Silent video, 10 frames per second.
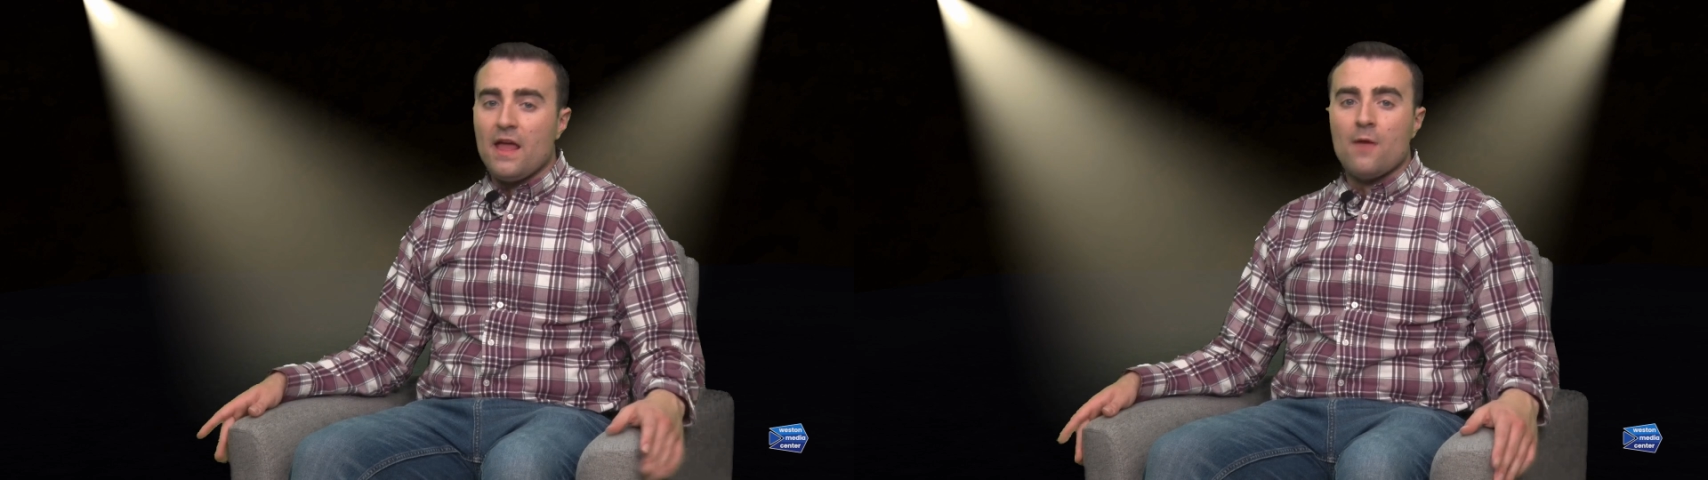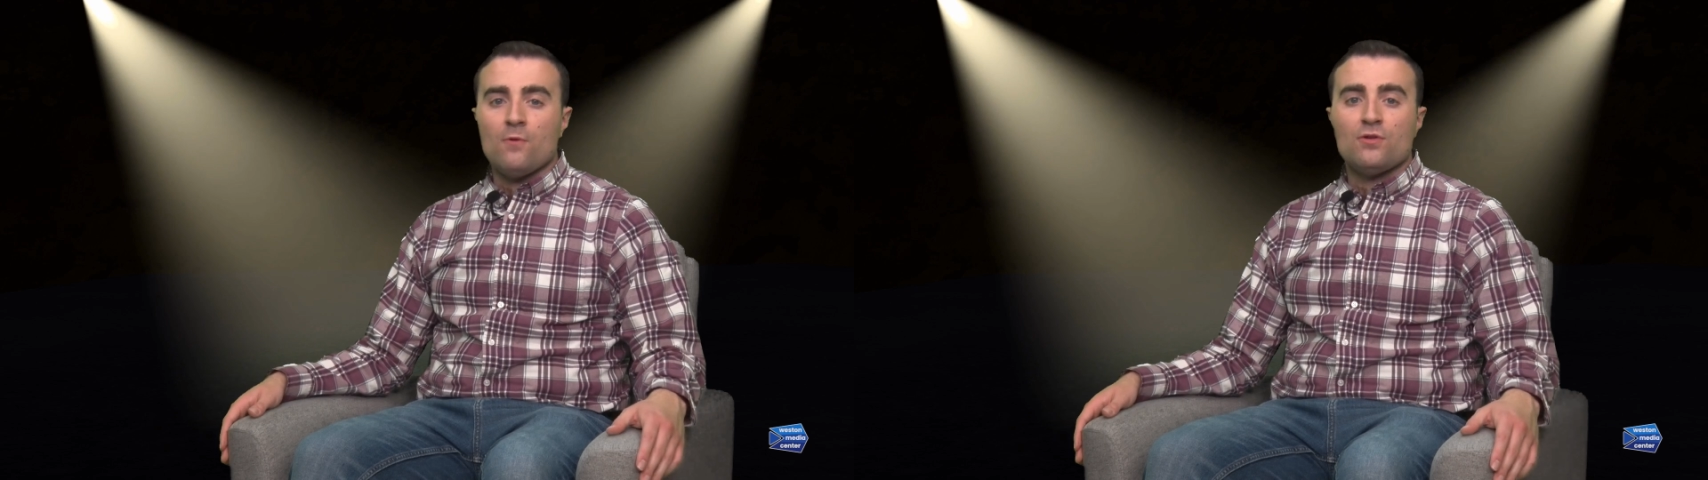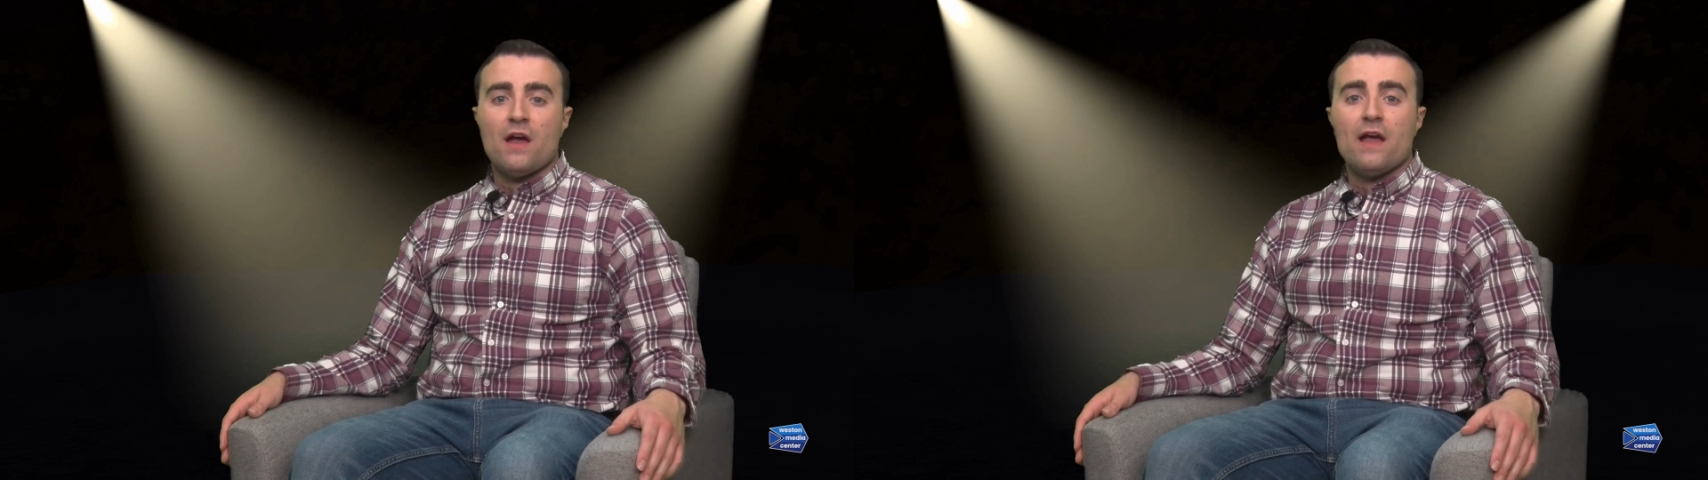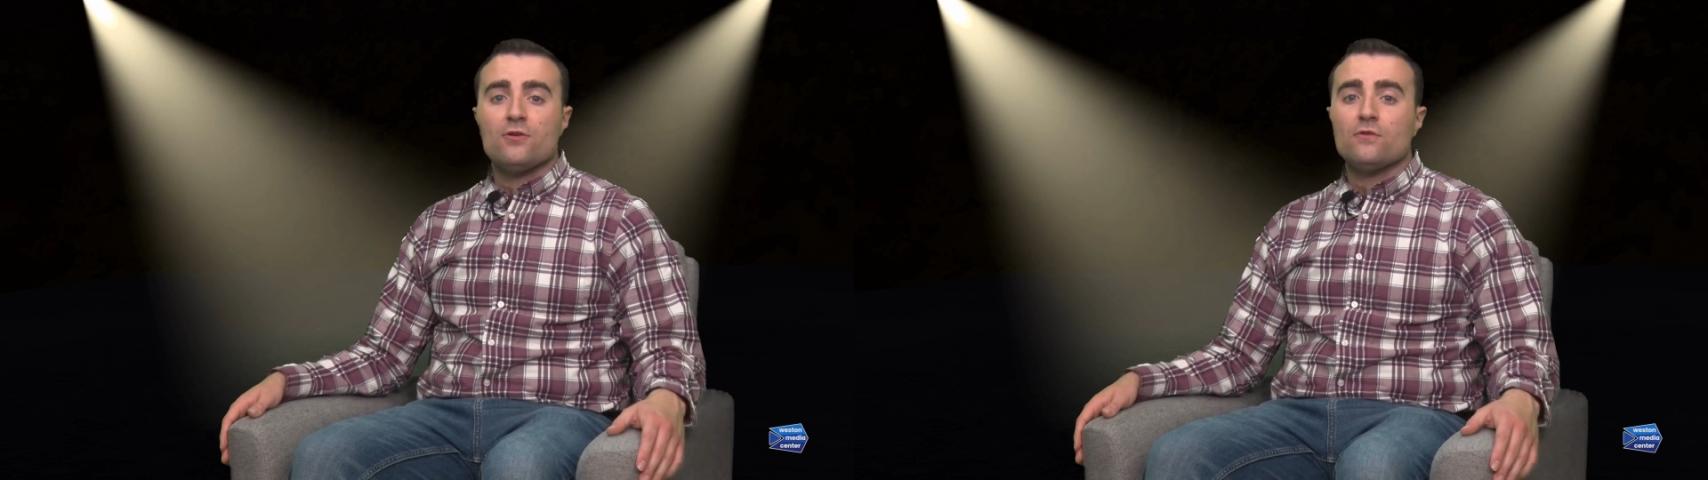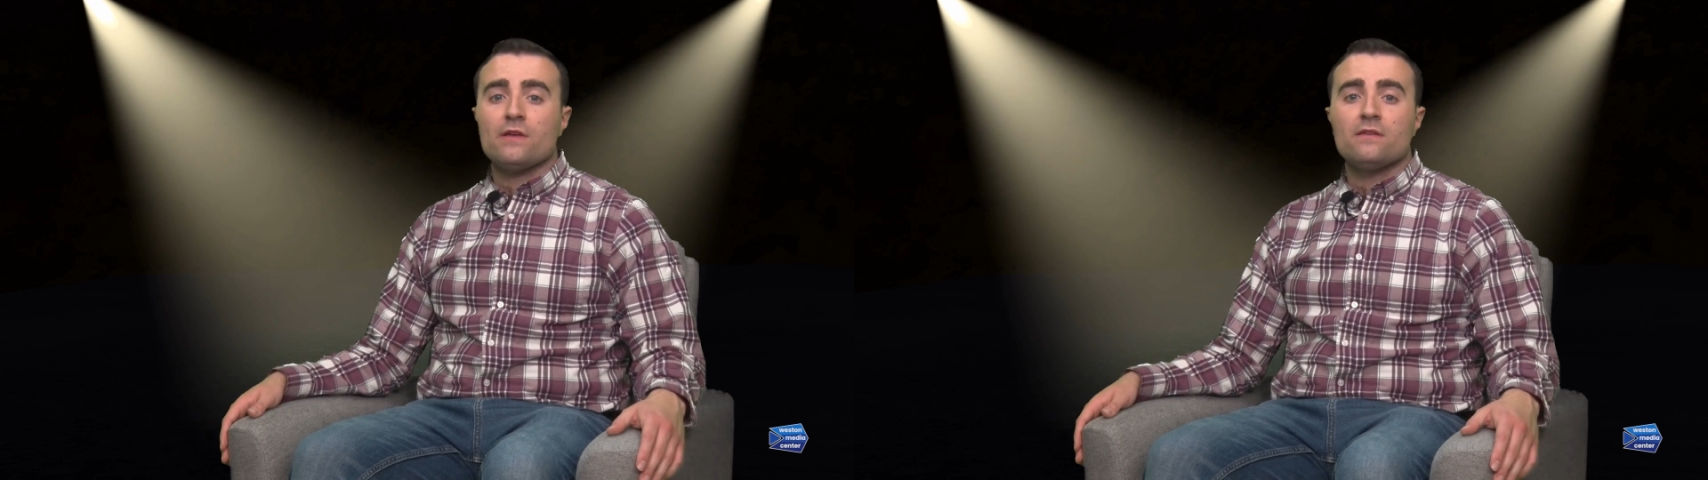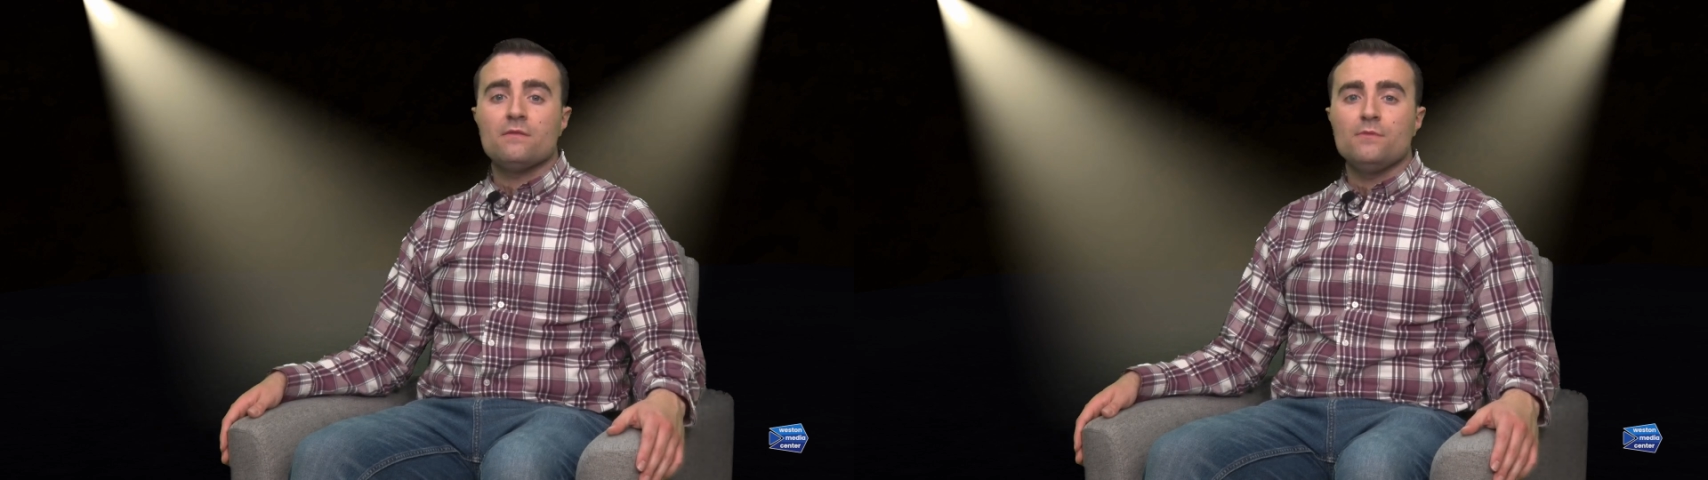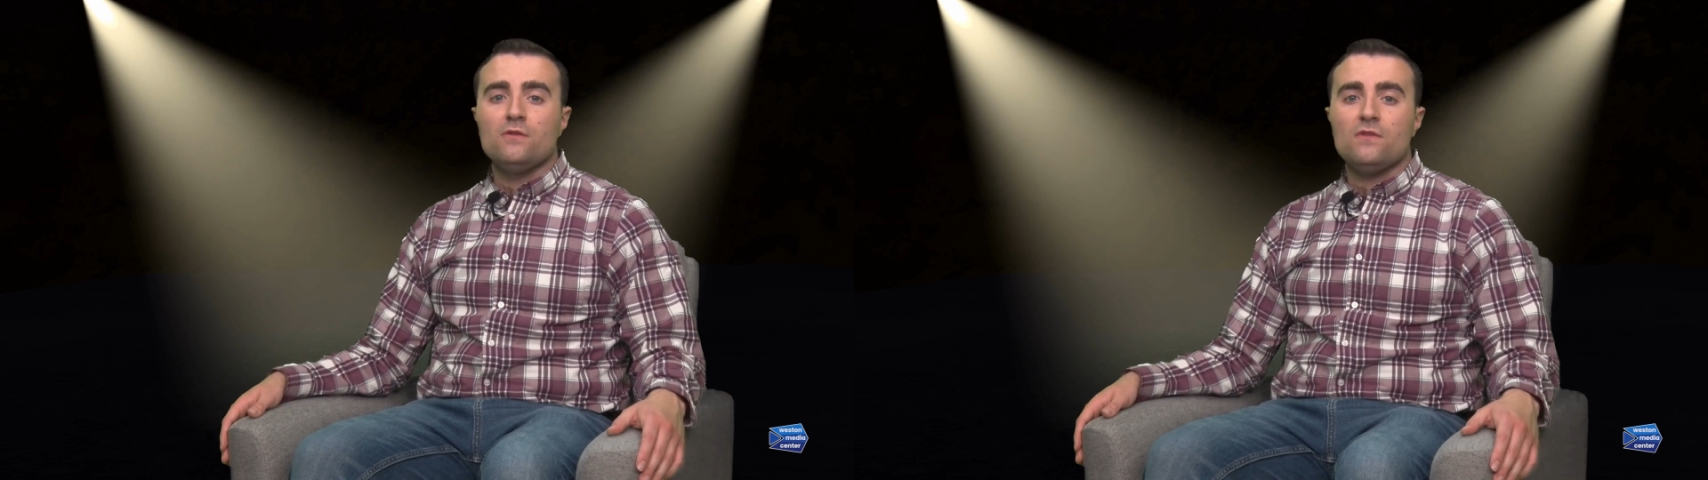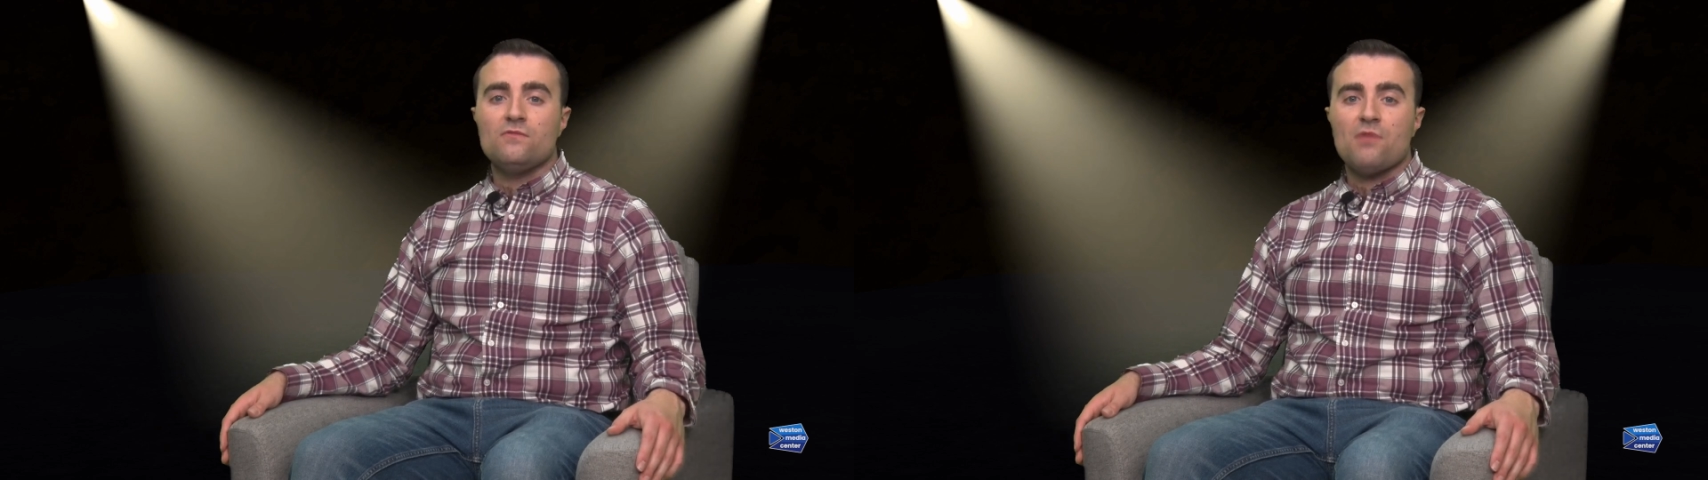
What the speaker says: in which I showcase a movie you've